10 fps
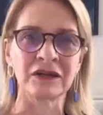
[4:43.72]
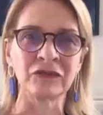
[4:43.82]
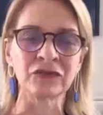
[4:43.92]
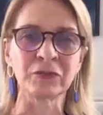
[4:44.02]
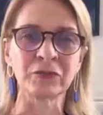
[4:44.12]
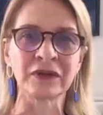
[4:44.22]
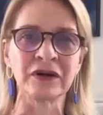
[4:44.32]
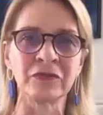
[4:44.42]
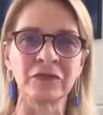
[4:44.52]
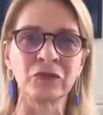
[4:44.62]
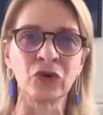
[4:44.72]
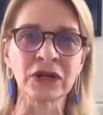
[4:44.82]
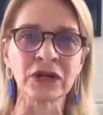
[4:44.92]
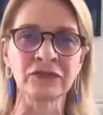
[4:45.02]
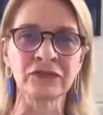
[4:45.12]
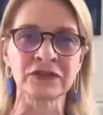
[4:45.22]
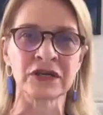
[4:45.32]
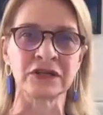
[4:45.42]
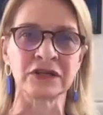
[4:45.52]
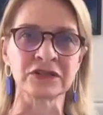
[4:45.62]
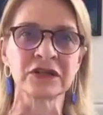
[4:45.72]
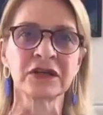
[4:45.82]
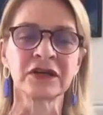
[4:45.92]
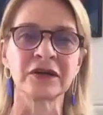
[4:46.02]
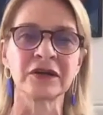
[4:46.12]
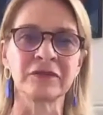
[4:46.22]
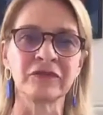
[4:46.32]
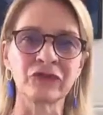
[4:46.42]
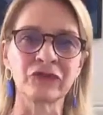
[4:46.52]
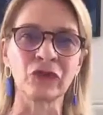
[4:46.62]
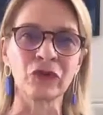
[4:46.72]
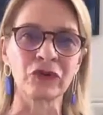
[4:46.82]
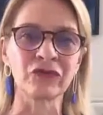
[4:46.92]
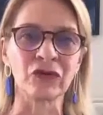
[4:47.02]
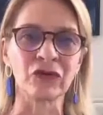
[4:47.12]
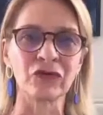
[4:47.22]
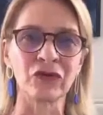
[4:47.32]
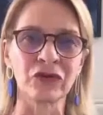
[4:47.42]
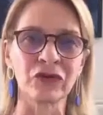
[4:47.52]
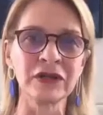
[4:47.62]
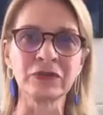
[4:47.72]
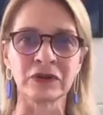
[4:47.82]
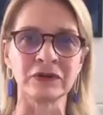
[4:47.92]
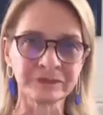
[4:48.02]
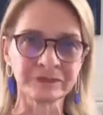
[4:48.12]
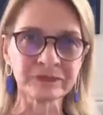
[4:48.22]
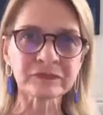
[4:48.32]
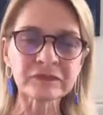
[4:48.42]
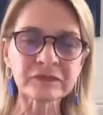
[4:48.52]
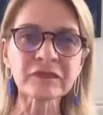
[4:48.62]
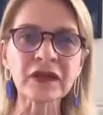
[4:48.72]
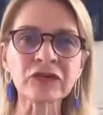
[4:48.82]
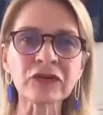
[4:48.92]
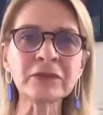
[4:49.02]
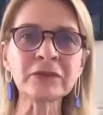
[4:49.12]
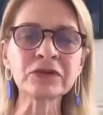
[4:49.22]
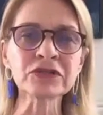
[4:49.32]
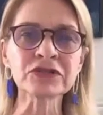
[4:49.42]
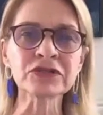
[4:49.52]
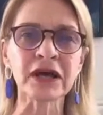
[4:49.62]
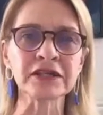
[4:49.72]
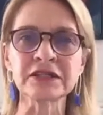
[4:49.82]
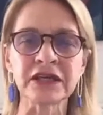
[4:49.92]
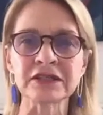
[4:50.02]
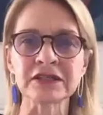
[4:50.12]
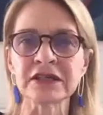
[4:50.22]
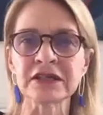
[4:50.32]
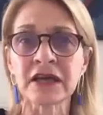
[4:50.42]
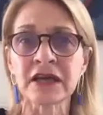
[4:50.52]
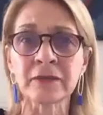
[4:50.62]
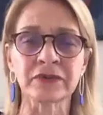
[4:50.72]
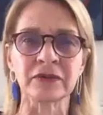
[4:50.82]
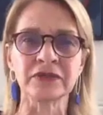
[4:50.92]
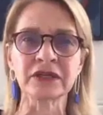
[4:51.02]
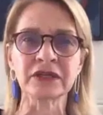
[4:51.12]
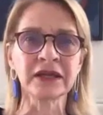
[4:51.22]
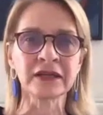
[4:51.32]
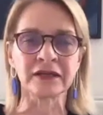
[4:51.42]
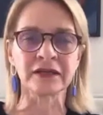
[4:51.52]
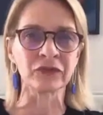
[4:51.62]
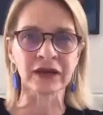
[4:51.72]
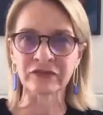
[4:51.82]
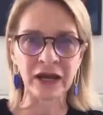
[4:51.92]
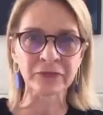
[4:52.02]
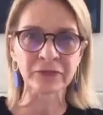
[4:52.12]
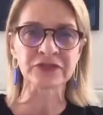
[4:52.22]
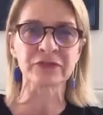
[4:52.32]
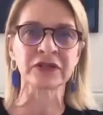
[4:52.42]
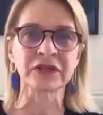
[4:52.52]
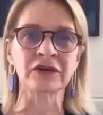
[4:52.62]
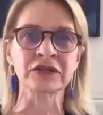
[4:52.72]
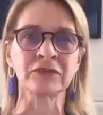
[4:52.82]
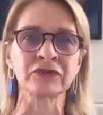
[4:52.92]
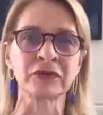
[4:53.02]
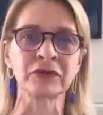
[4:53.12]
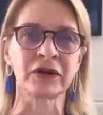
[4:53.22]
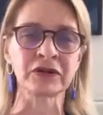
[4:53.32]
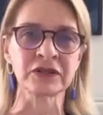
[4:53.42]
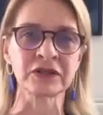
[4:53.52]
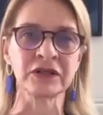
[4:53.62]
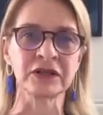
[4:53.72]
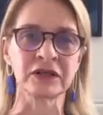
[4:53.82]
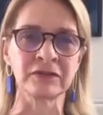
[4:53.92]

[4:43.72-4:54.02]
there would have been a more clear result for the liberal society. And yet it hasn't happened. And clearly, whatever happens with the outcome of the American